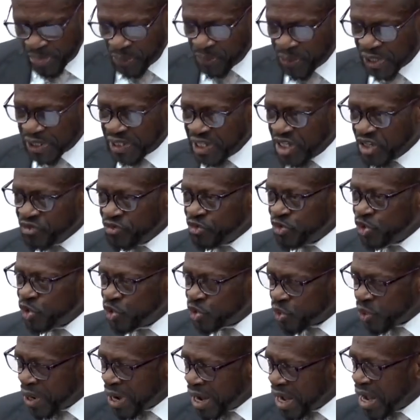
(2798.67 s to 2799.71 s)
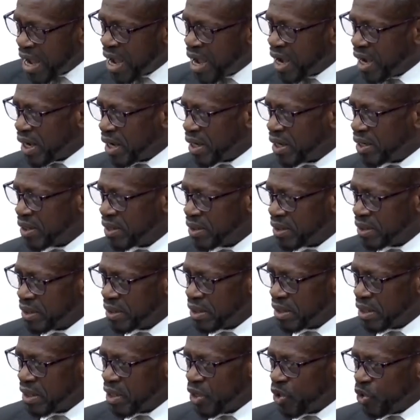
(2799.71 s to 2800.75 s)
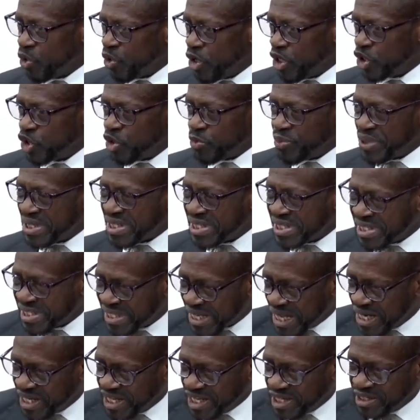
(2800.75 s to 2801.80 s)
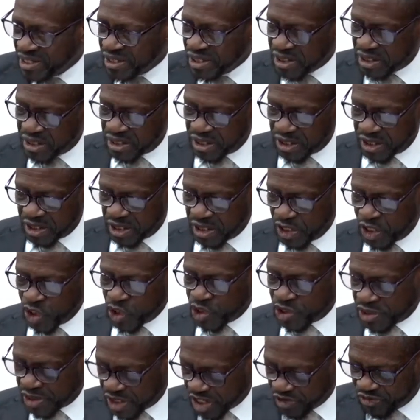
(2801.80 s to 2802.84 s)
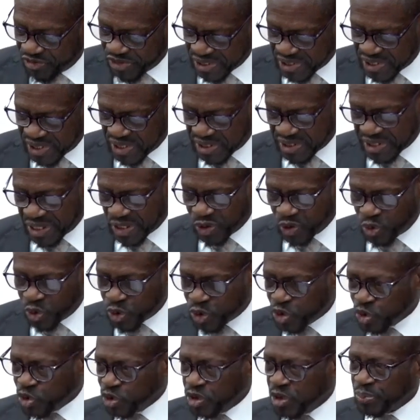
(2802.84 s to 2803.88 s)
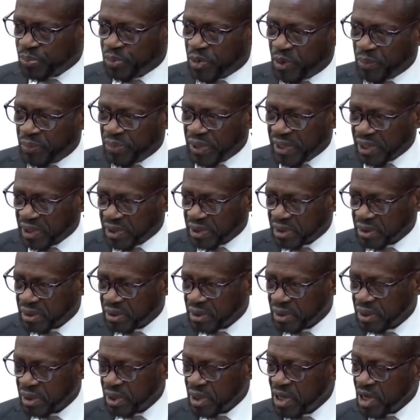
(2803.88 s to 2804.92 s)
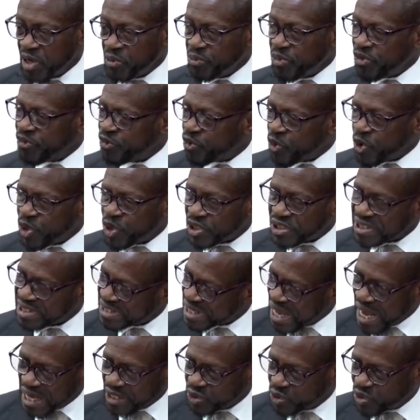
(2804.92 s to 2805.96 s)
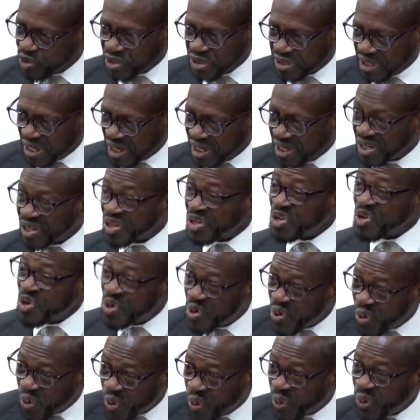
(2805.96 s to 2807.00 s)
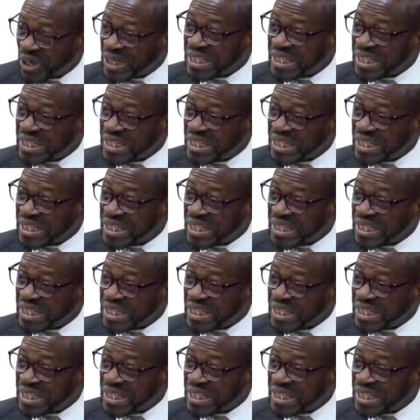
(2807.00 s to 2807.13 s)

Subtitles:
But if you are going to be selling services and goods to the public, before you start to sell, know